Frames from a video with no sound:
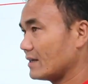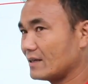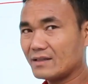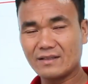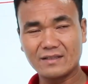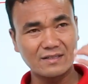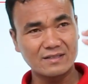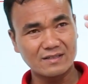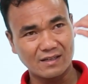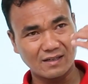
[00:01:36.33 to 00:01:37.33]

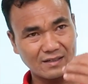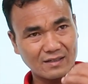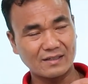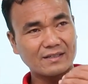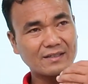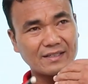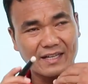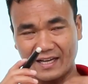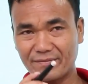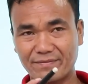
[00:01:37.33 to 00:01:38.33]
the
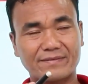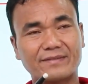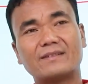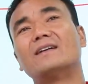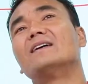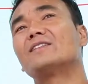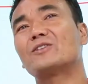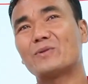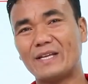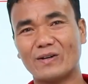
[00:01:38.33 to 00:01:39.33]
type
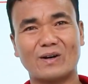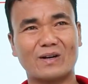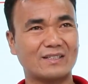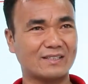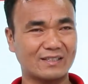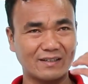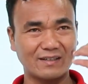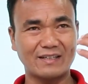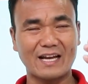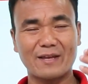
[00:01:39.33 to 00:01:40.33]
3 or the
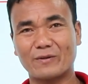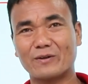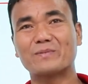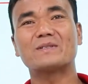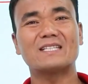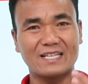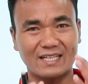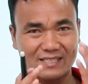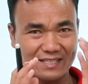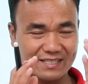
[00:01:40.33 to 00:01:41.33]
third type of
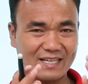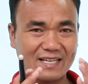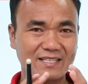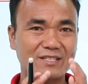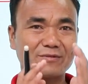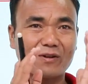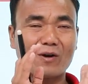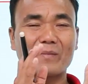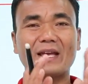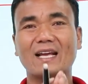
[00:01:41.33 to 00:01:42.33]
sentence
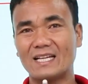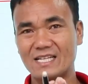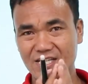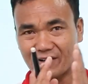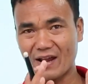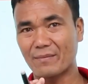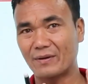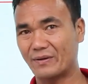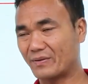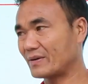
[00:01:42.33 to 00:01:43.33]
from English
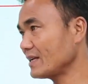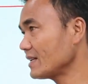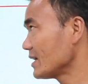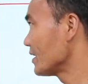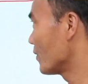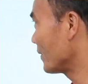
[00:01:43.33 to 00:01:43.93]
grammar, right? We